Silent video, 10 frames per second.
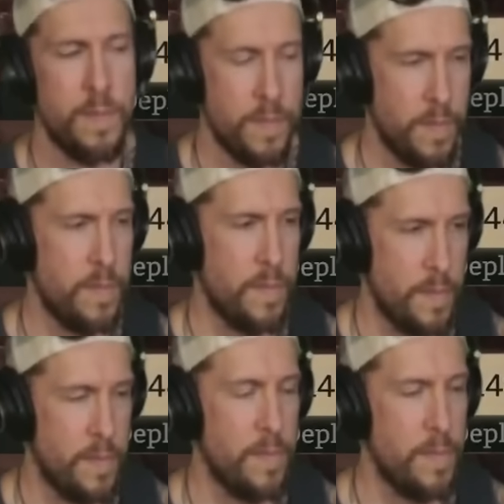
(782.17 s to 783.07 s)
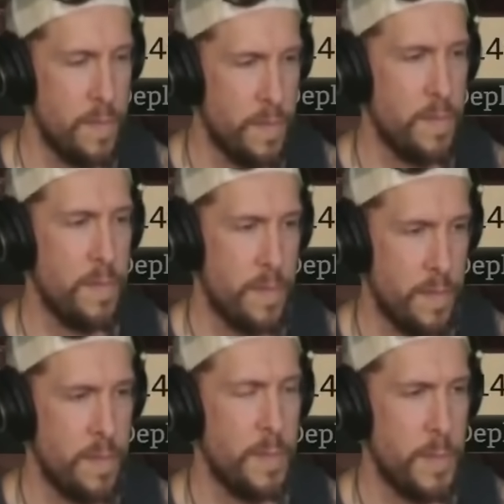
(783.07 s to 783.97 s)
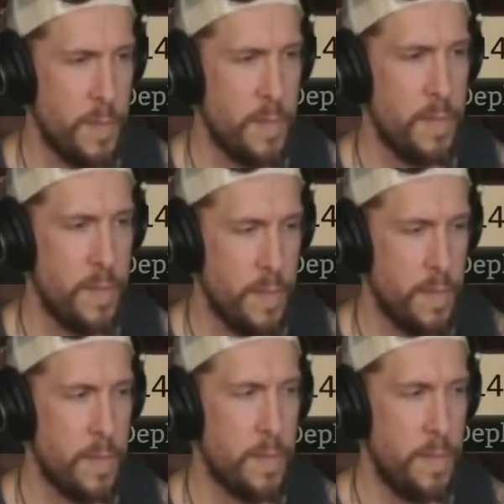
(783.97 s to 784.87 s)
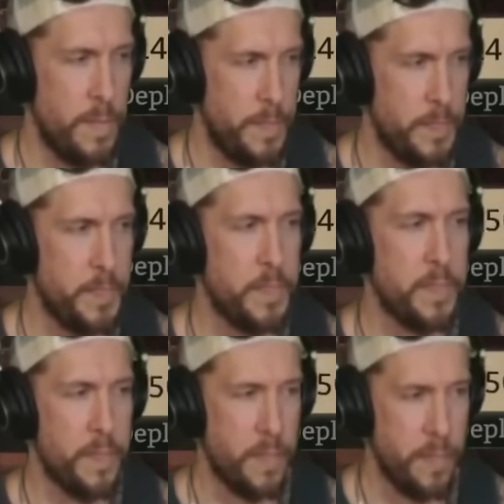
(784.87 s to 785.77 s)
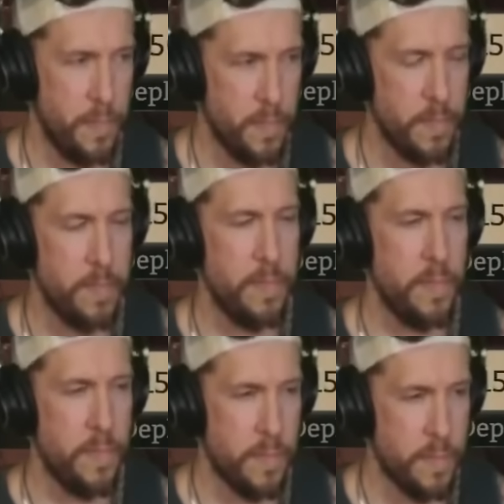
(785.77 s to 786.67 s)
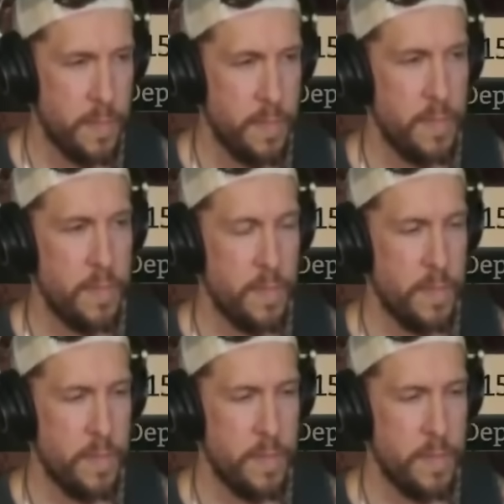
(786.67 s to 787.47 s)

The person shown says nothing.